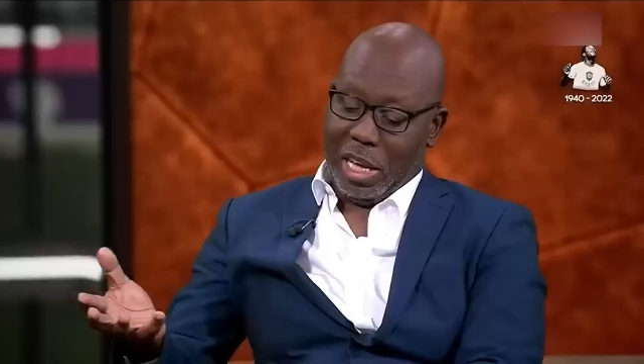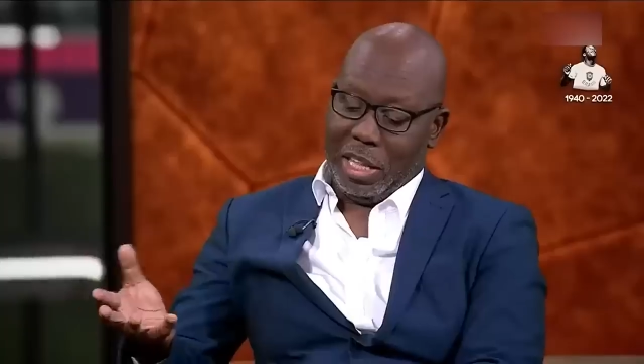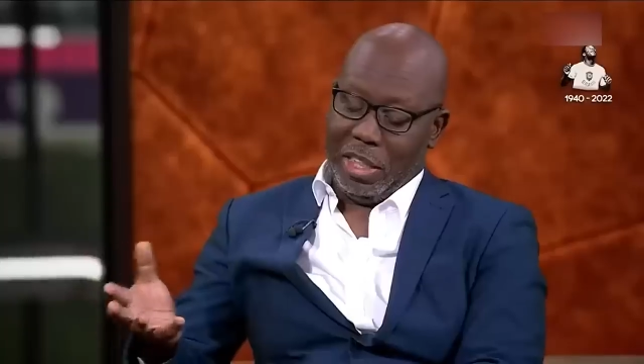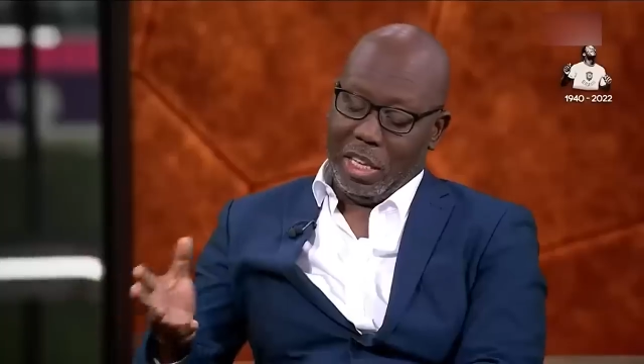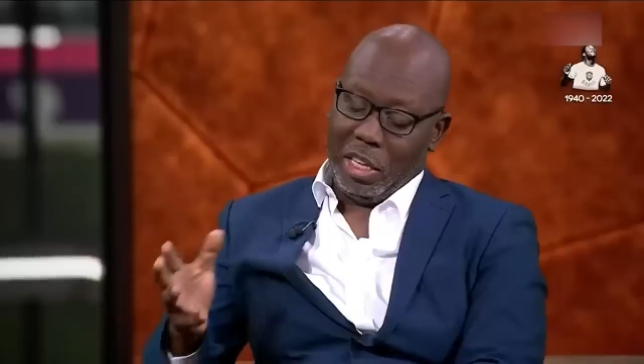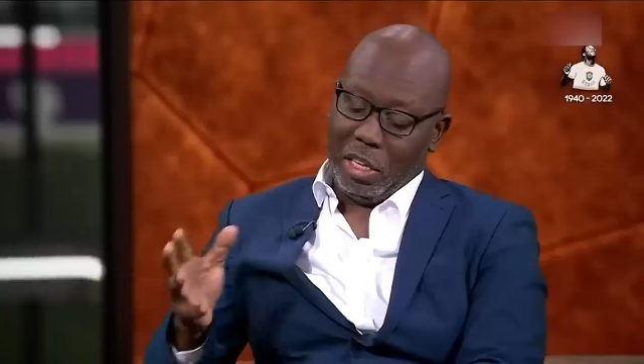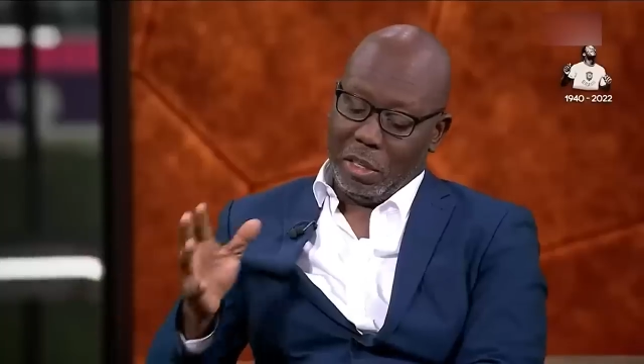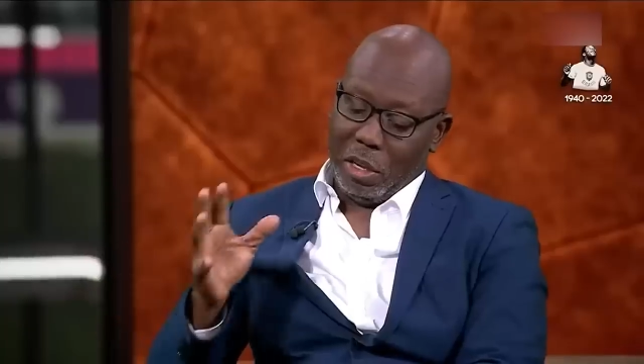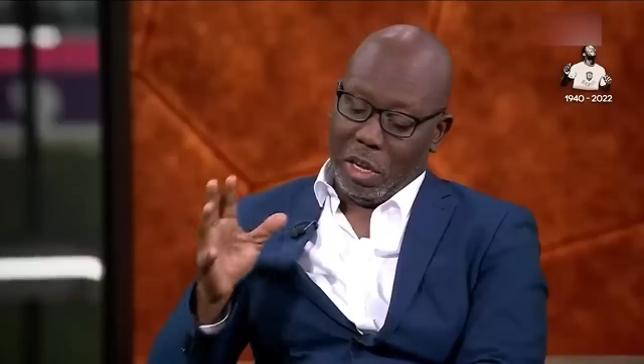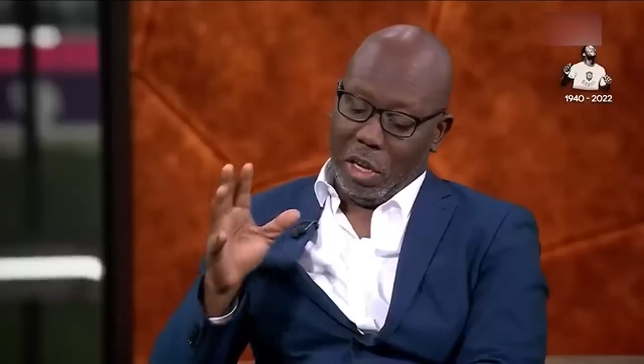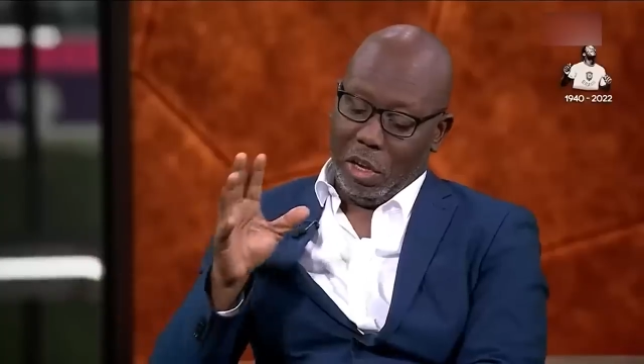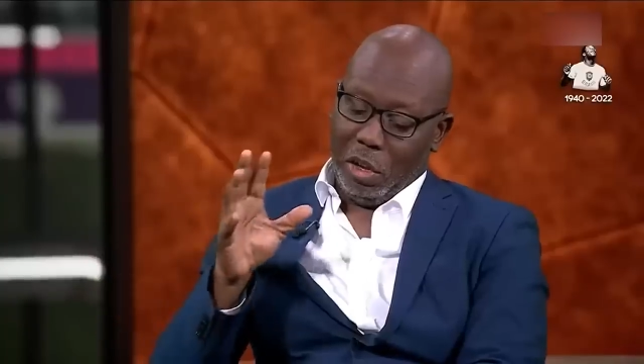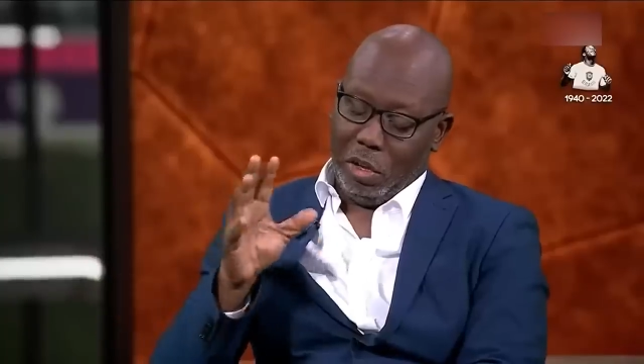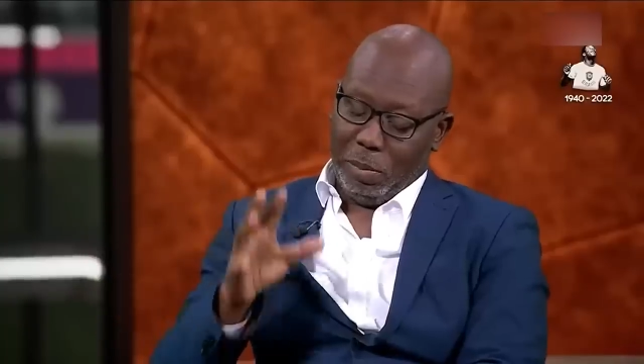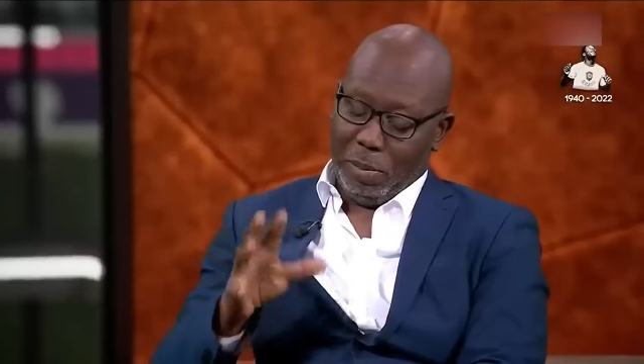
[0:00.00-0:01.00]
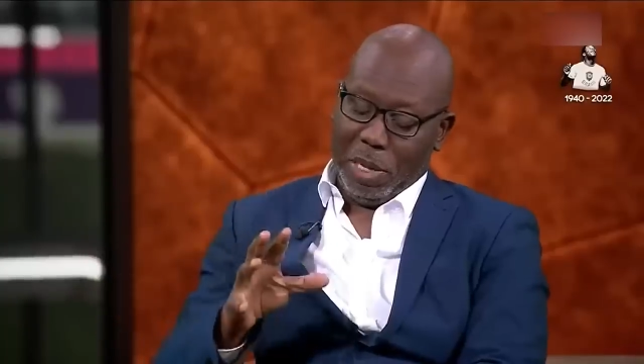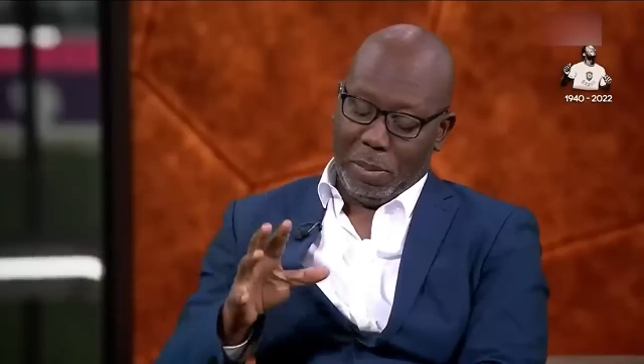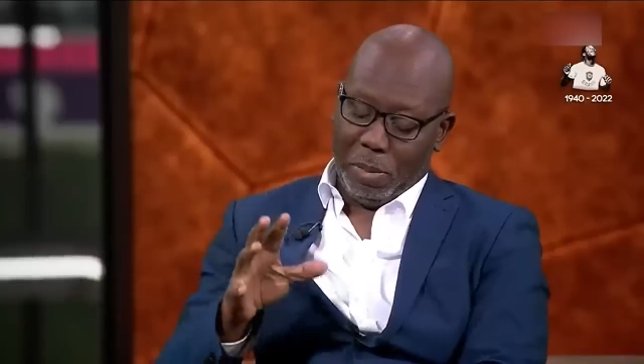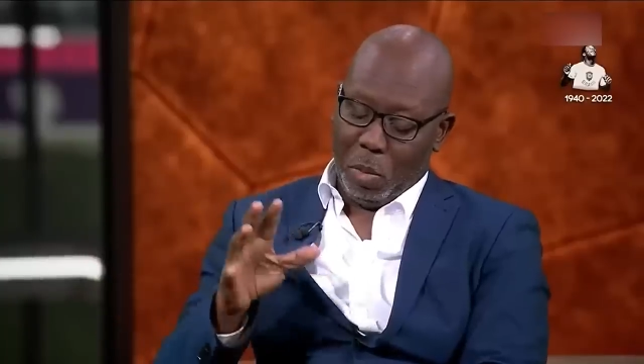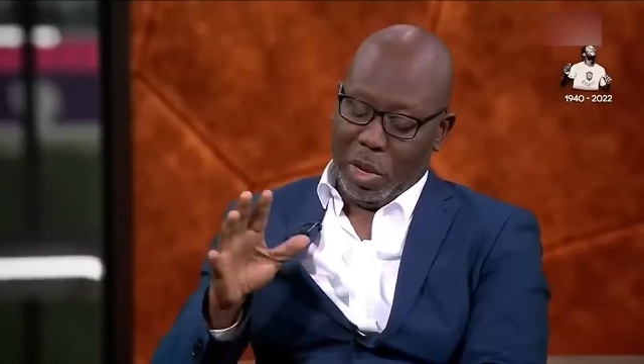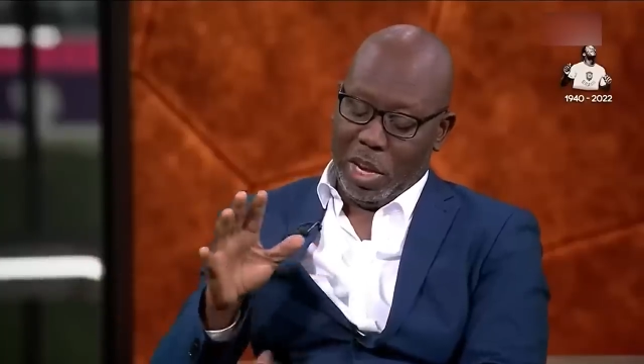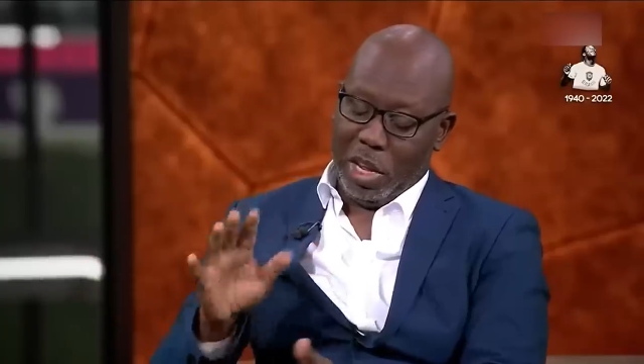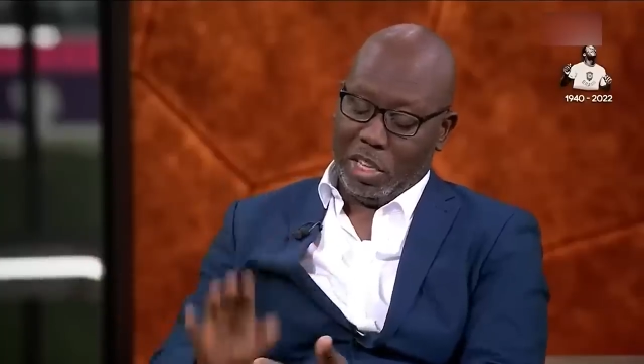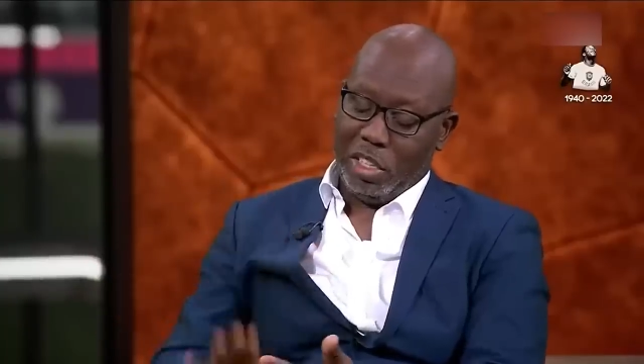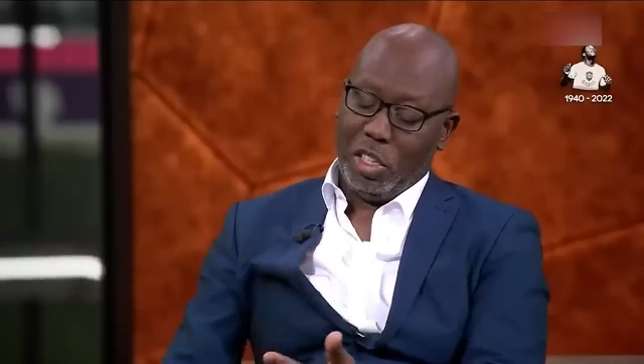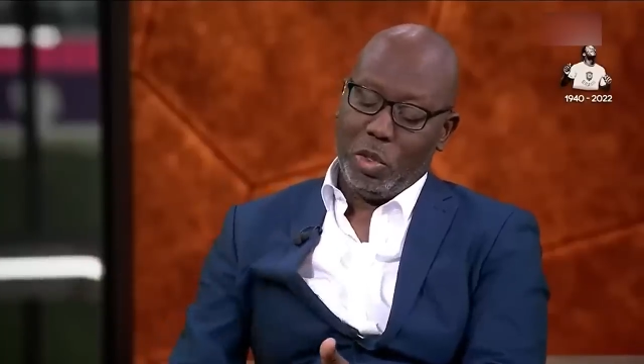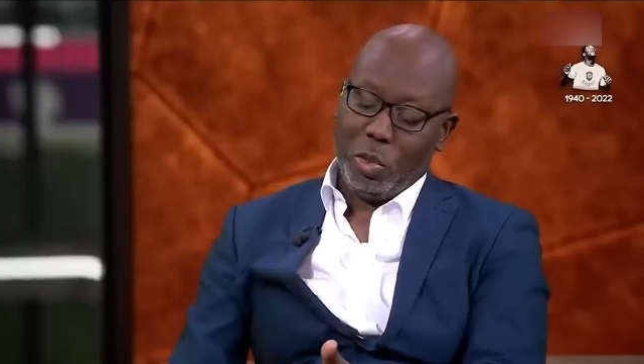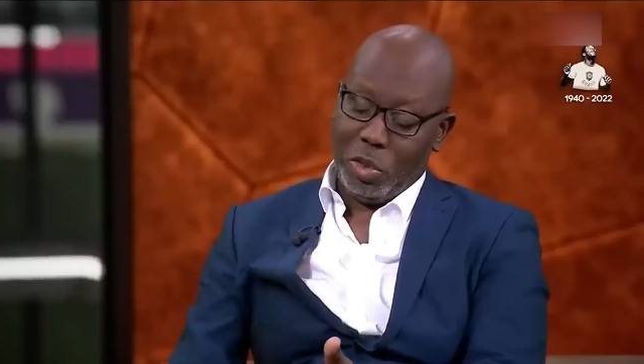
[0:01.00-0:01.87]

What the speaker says: that, I think a lot of people, when Jesus